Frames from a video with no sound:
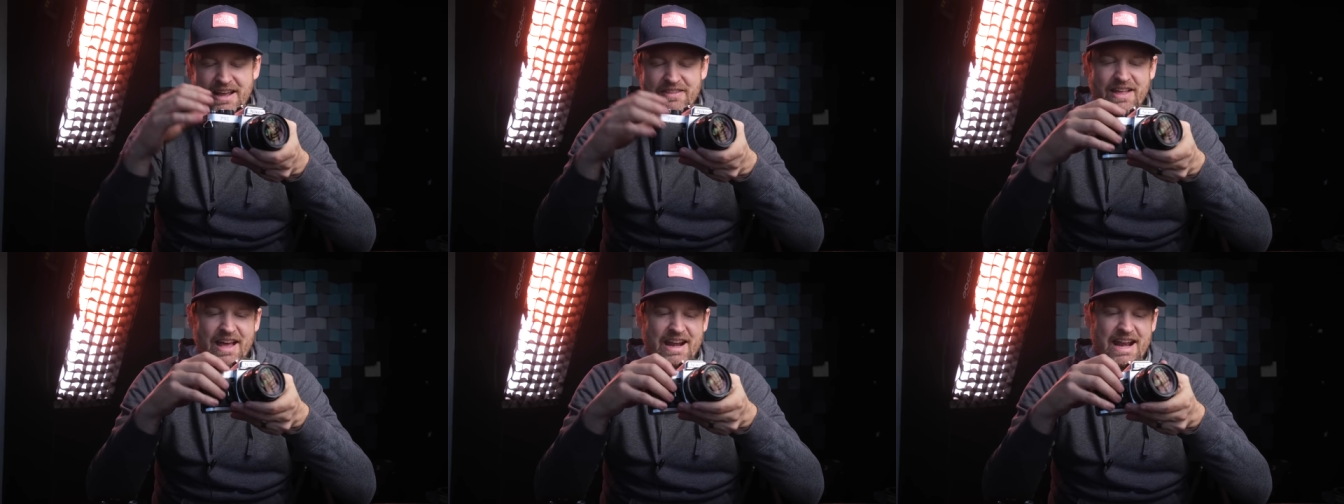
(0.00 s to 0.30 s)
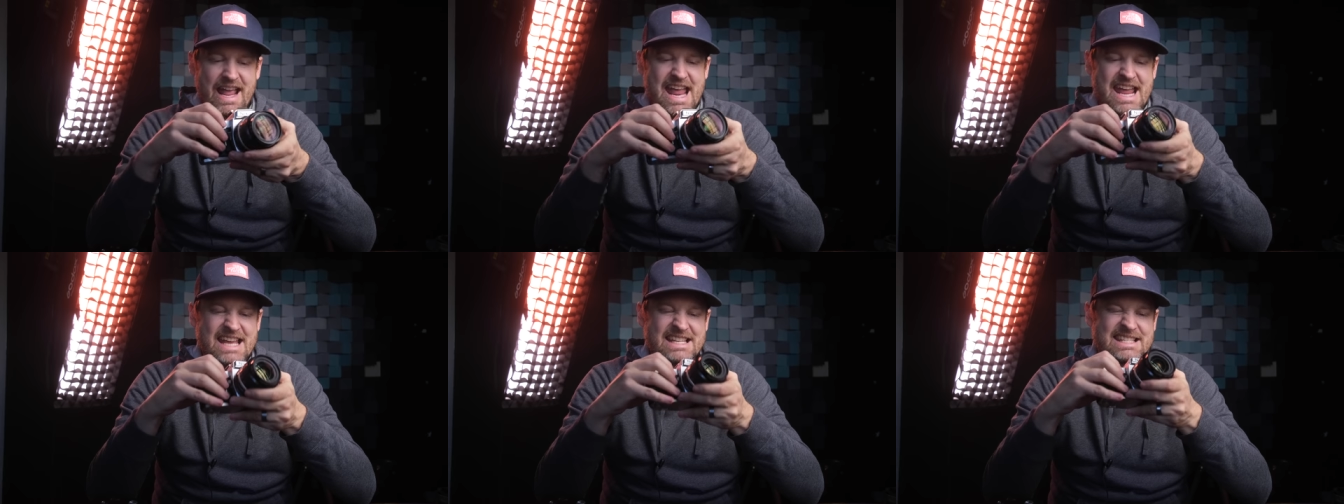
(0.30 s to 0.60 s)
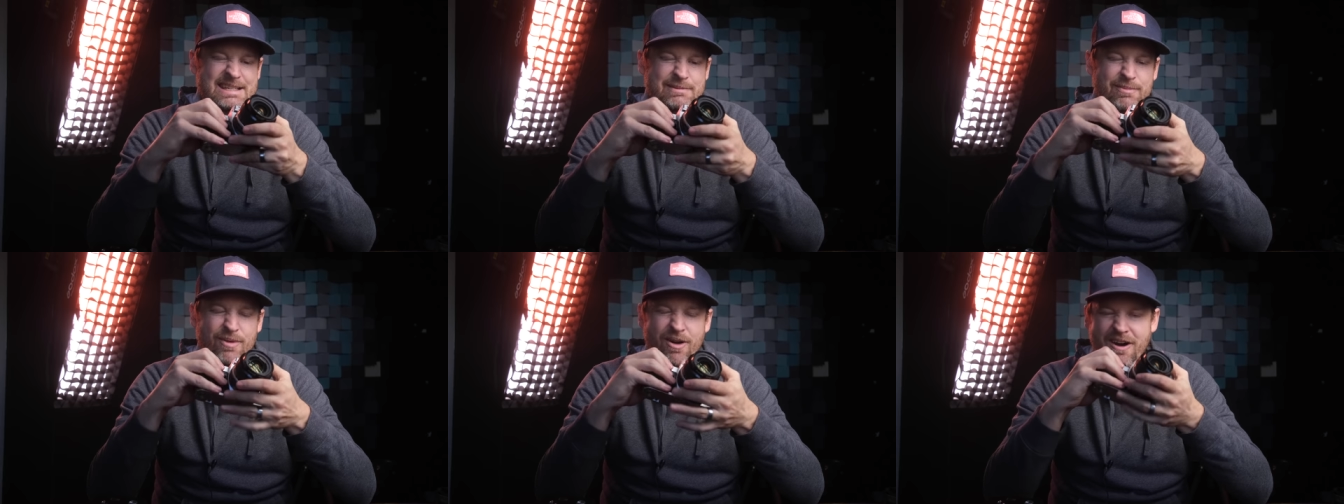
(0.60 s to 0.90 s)
that
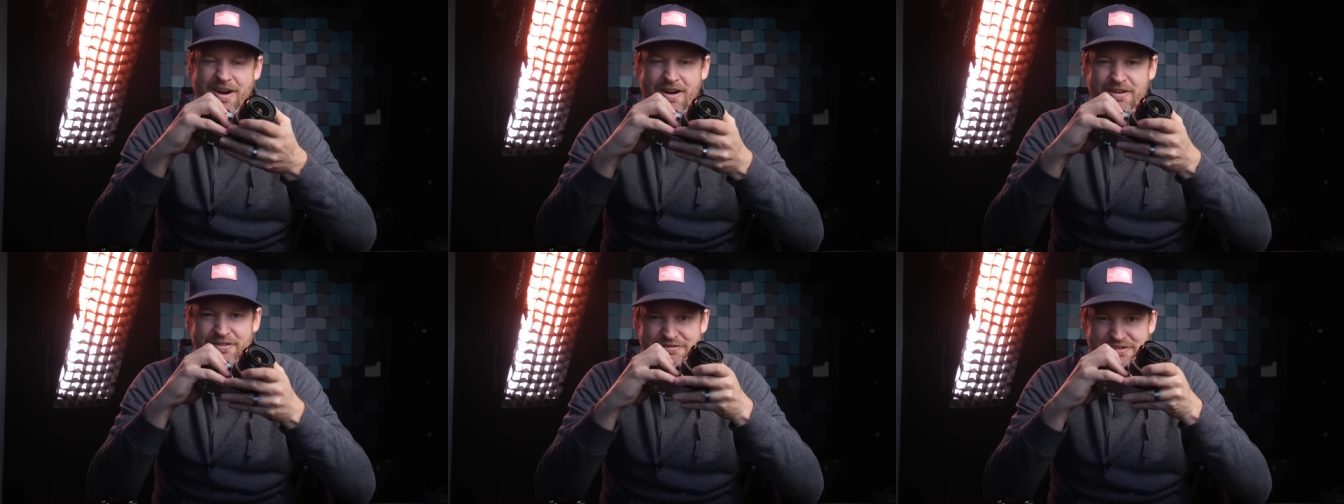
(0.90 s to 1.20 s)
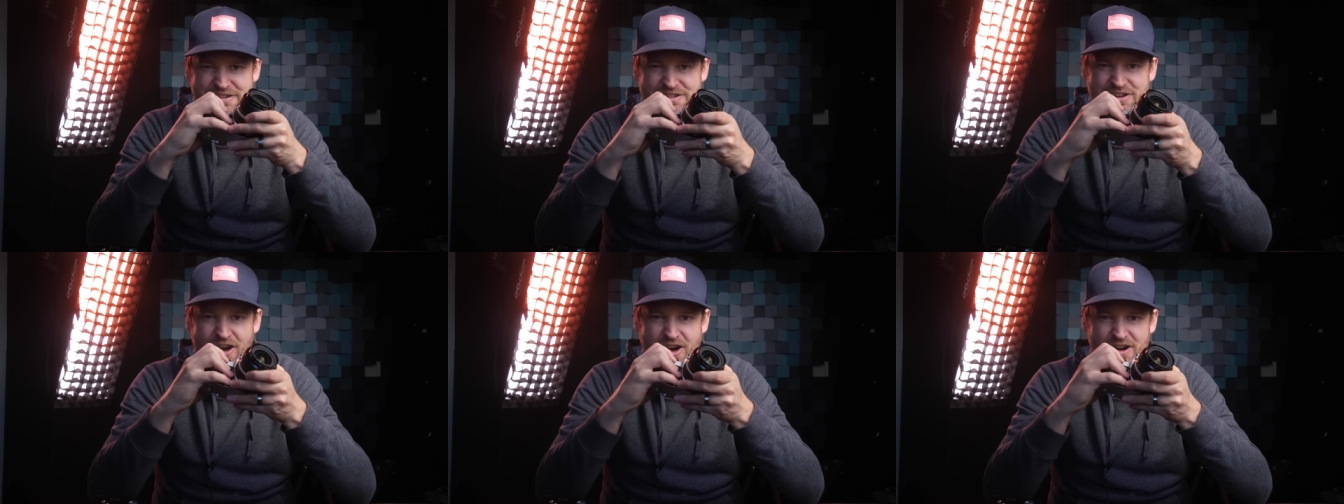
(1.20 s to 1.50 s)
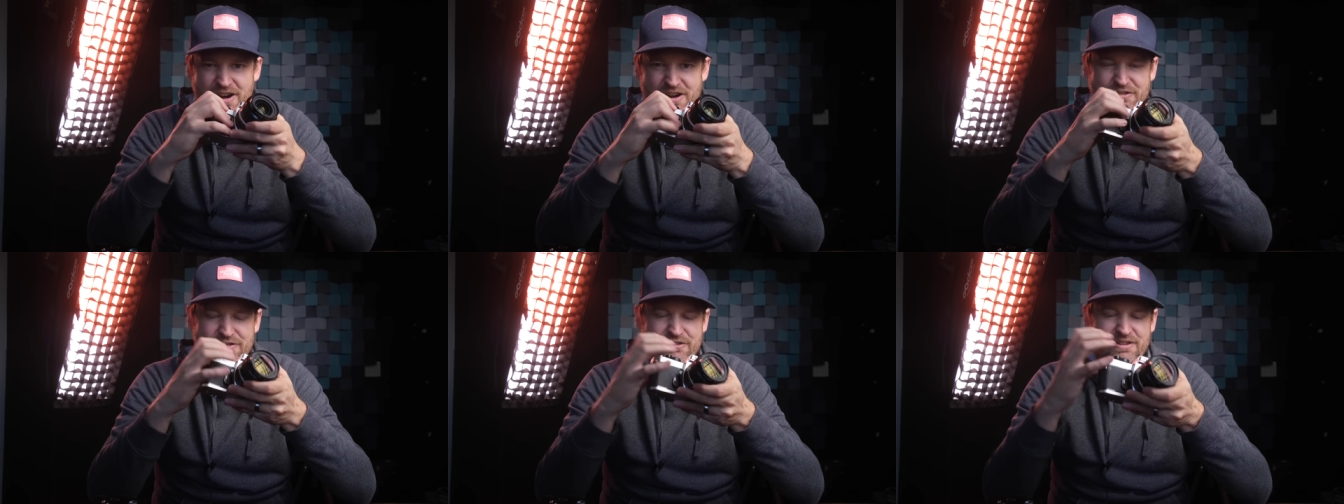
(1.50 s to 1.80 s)
ASMR
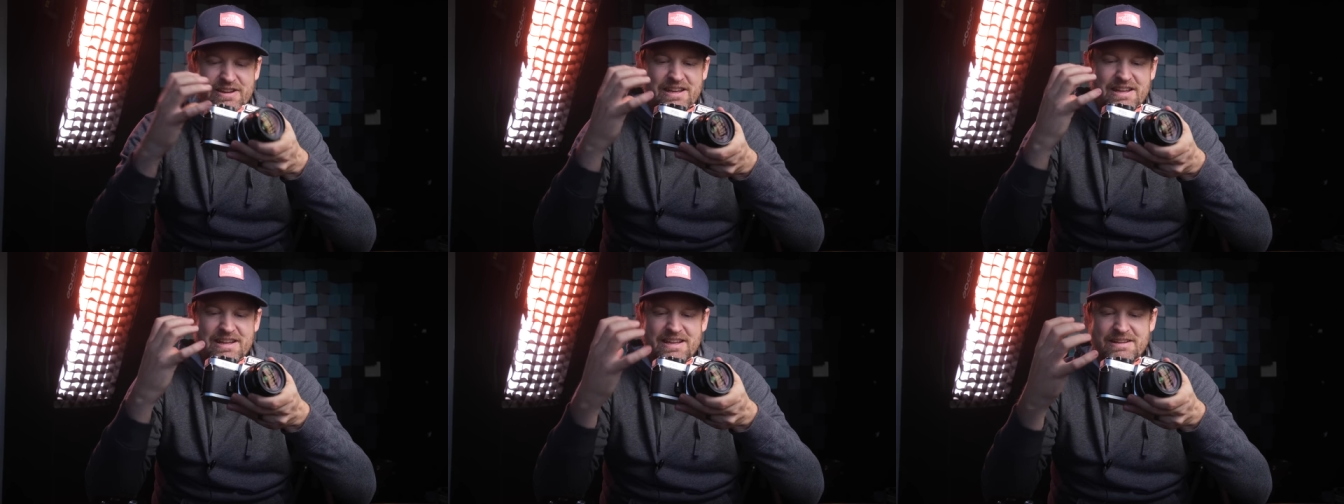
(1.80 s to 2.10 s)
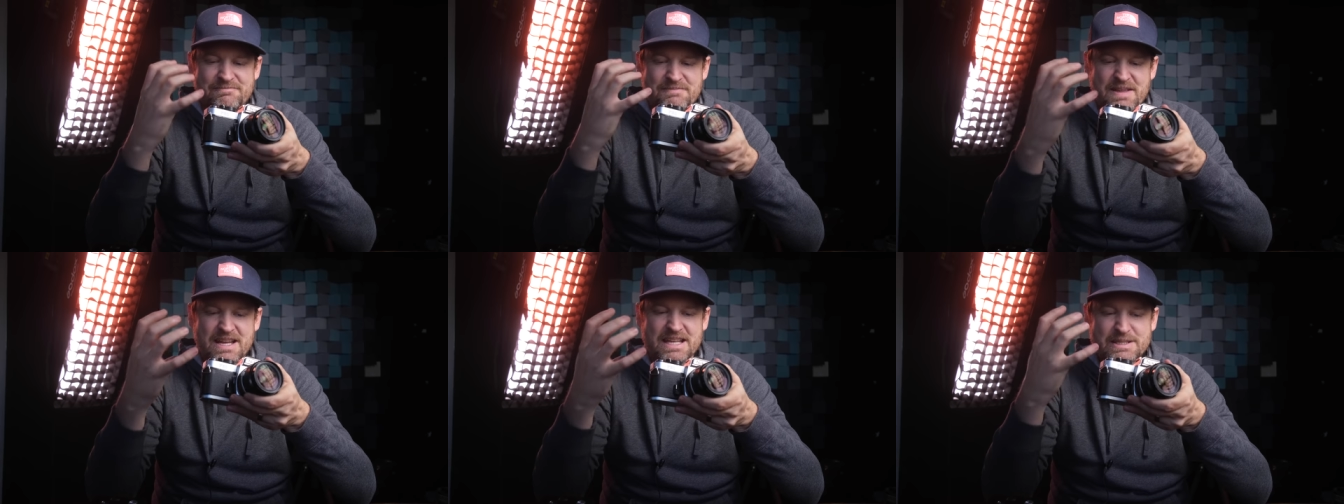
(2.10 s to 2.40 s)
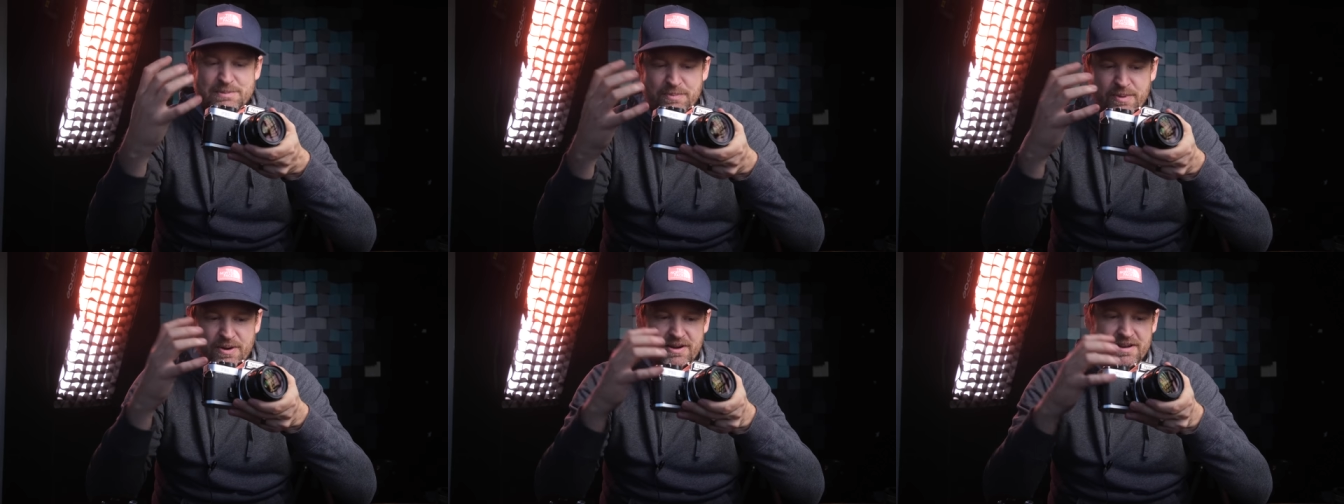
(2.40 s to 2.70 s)
photography
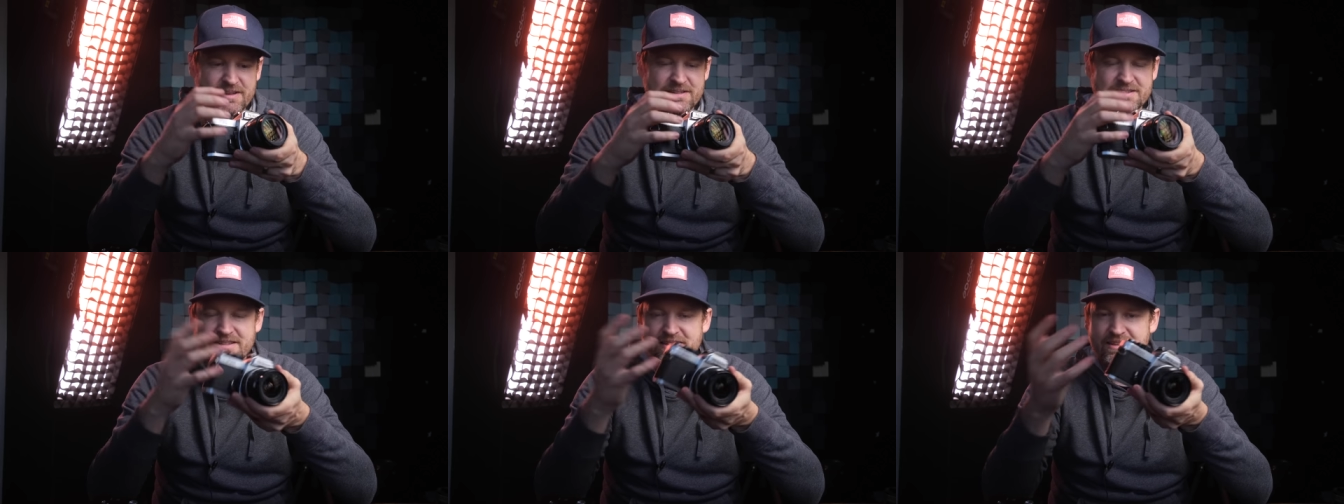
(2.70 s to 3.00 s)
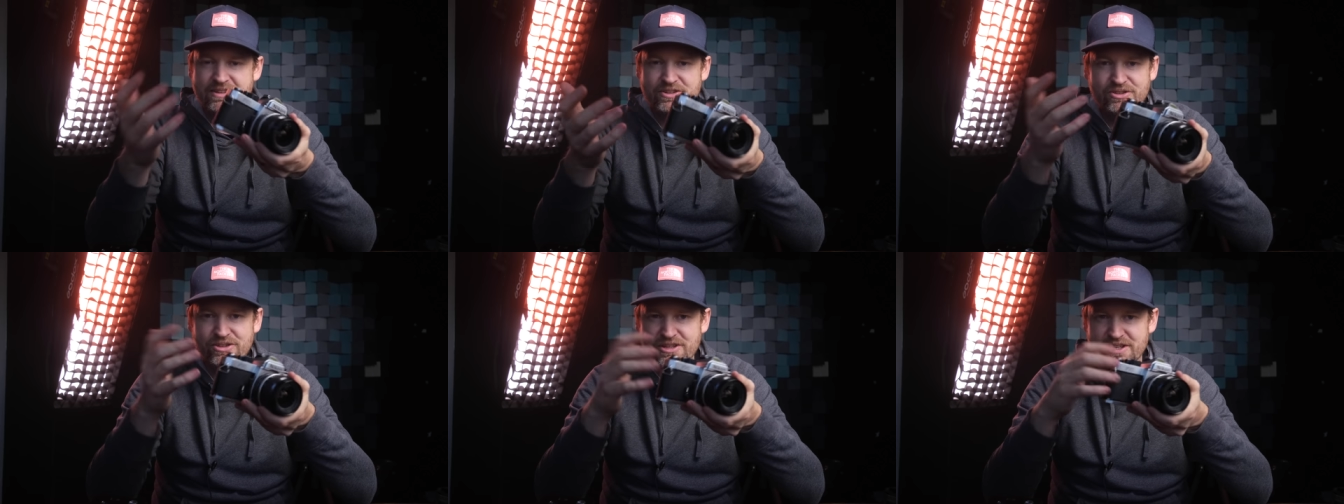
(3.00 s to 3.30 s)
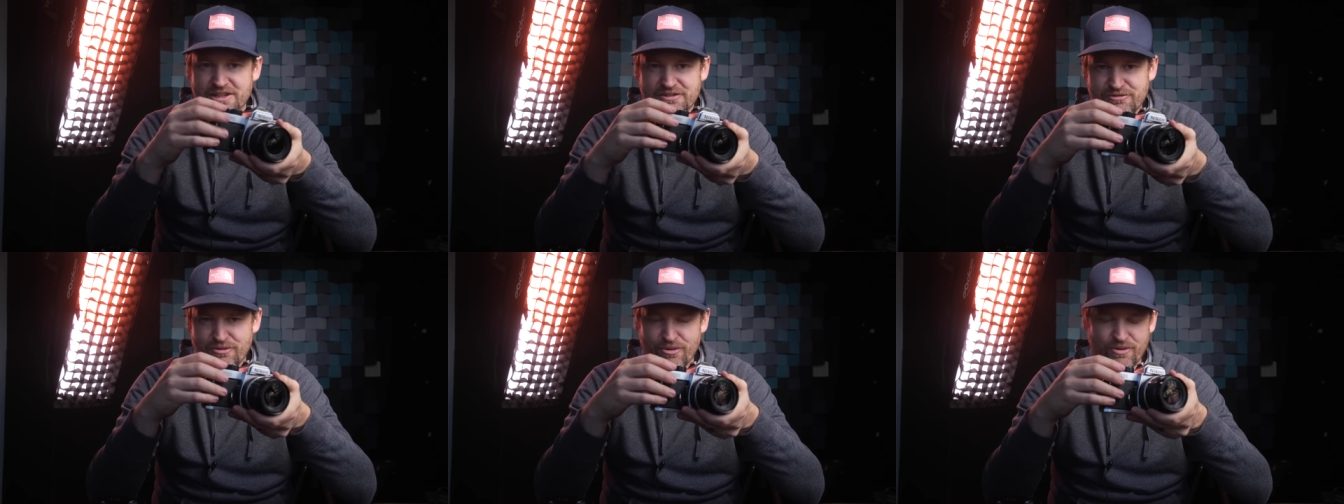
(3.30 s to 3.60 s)
experience that you're
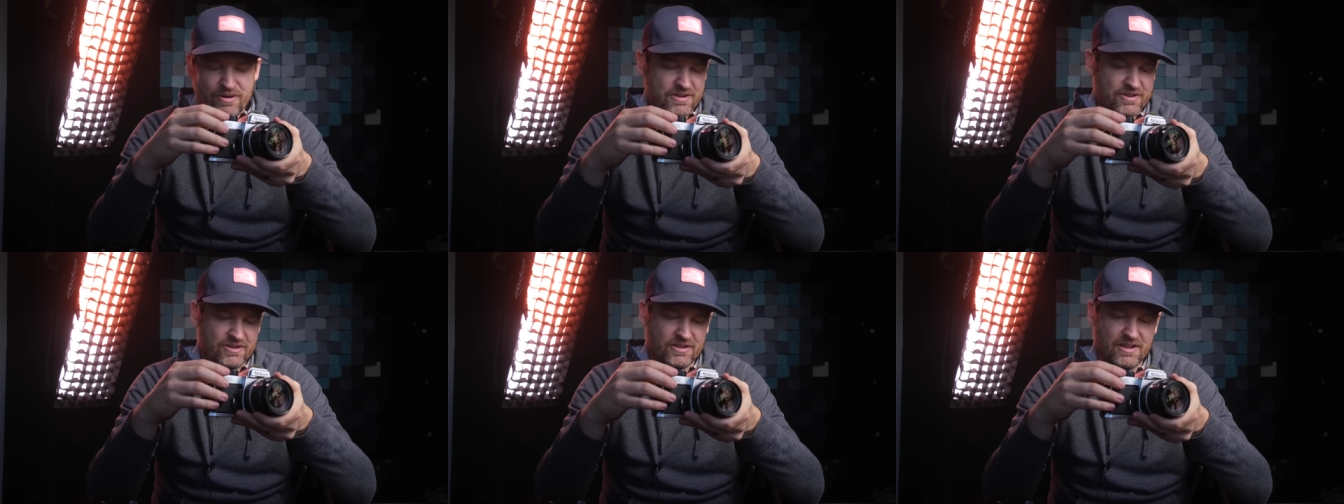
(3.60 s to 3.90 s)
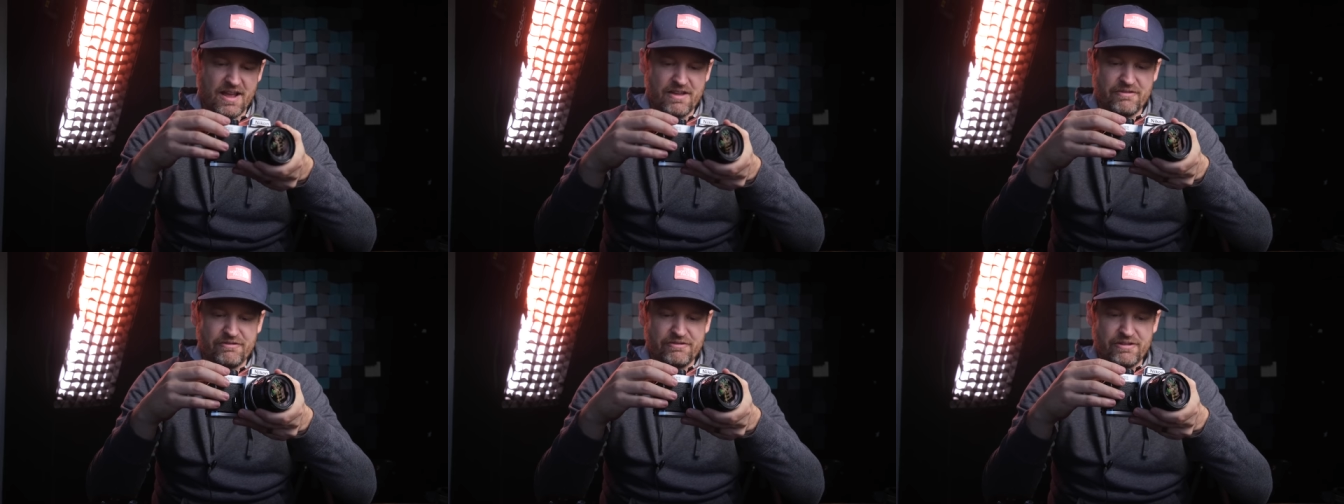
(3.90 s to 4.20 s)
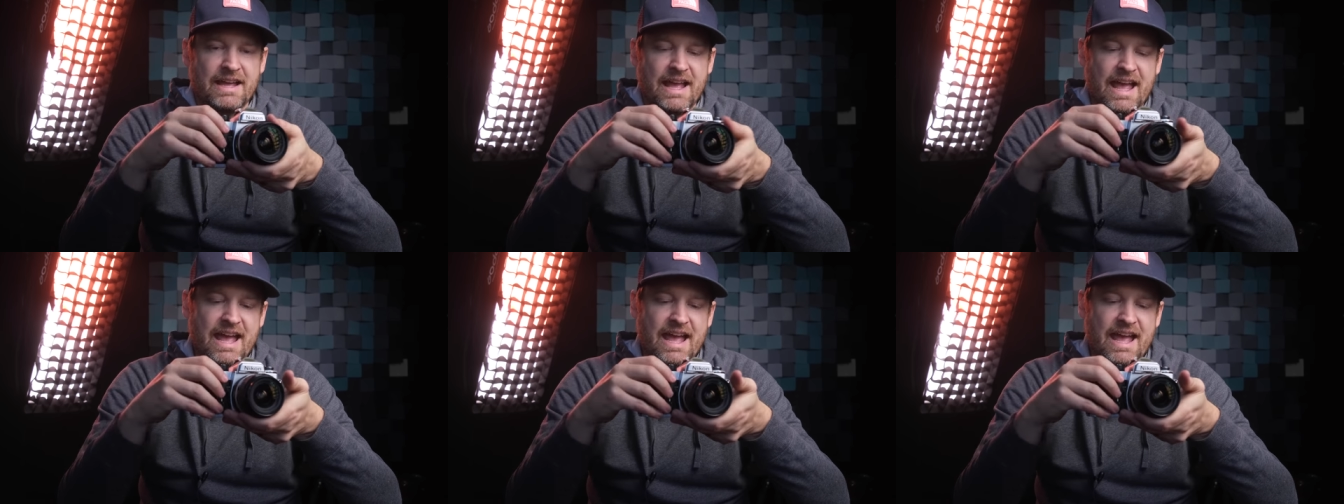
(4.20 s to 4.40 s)
looking for in your life.